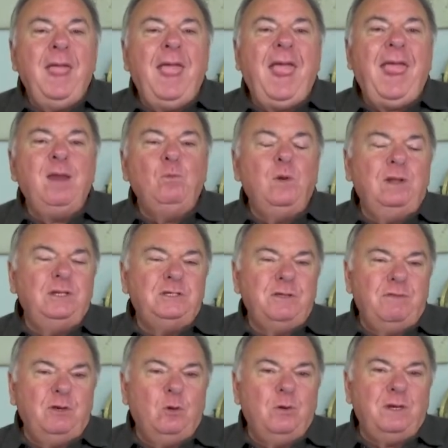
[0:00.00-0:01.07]
And will until
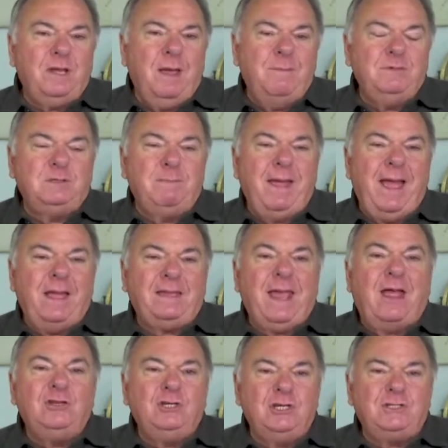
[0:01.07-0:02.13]
the Lord comes
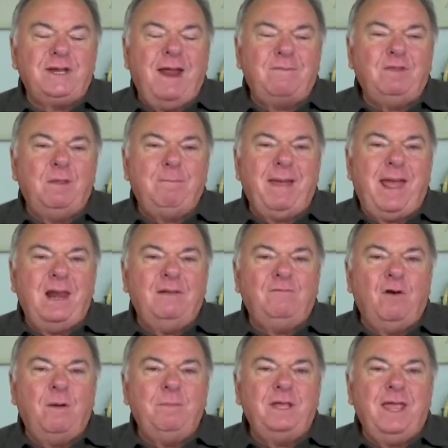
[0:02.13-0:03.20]
back just after the Battle of
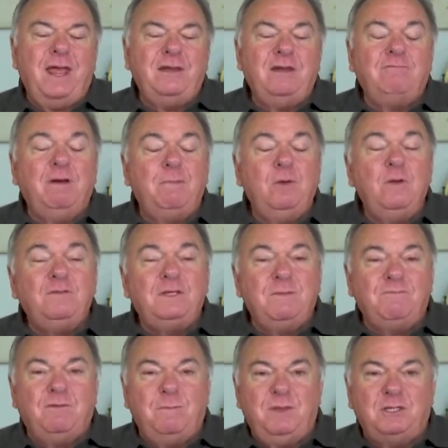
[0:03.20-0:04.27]
Armageddon and removes
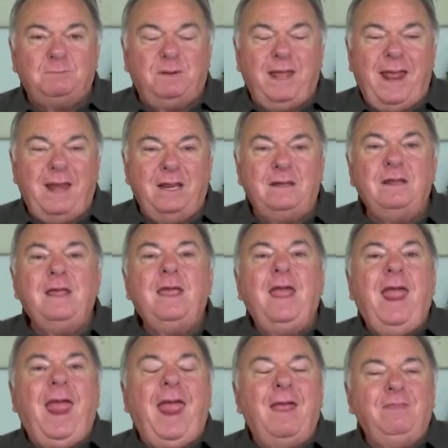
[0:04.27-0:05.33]
him from this planet
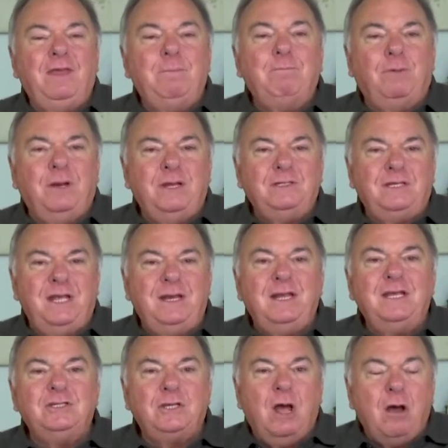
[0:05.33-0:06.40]
and then brings in
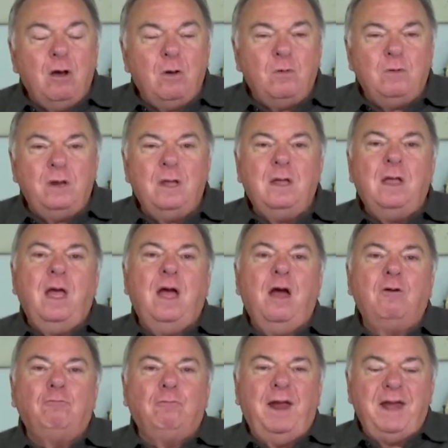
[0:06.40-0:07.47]
his own
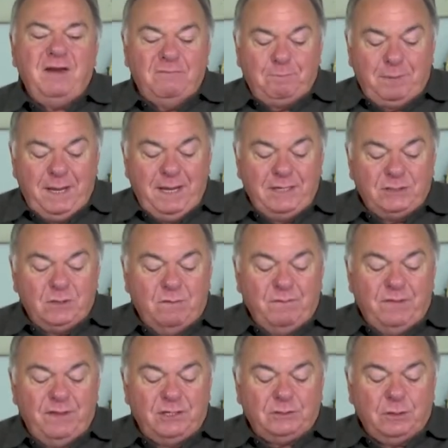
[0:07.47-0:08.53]
reign of peace
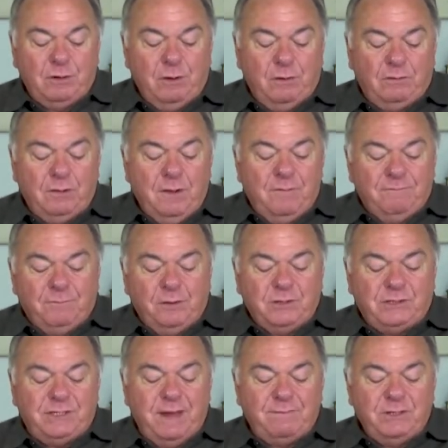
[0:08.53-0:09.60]
over this earth.
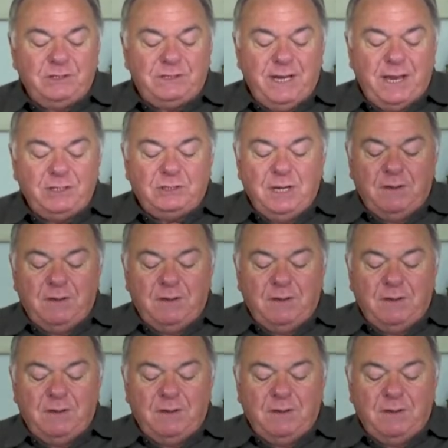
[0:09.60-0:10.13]
Verse 7 says,